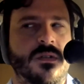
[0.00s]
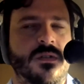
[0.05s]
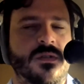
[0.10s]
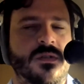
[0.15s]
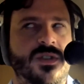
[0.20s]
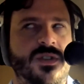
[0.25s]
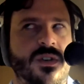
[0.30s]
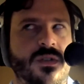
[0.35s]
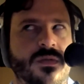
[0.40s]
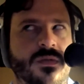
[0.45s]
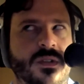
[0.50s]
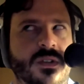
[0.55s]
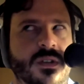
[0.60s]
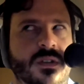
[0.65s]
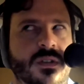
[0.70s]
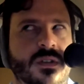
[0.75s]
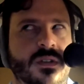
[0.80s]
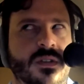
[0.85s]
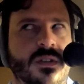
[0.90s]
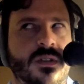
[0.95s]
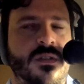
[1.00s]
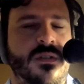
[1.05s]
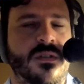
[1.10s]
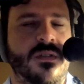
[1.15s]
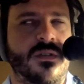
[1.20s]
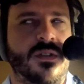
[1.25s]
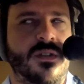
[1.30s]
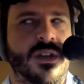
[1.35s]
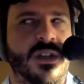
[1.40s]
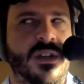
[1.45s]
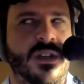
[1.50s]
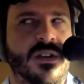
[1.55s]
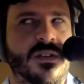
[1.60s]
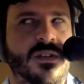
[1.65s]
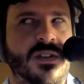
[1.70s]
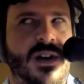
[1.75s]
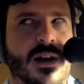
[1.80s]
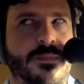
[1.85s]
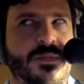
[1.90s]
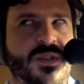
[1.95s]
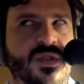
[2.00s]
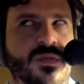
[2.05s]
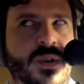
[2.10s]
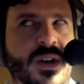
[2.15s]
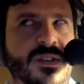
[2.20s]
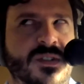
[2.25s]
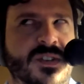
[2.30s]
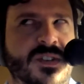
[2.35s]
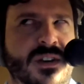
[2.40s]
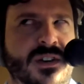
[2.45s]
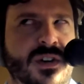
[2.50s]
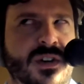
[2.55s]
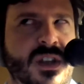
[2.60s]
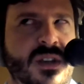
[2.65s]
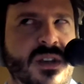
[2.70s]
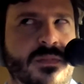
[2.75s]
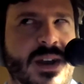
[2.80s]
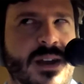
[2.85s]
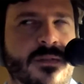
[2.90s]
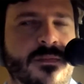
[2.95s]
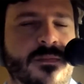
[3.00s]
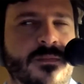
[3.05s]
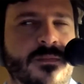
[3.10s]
So the top 2 buttons on your keypad,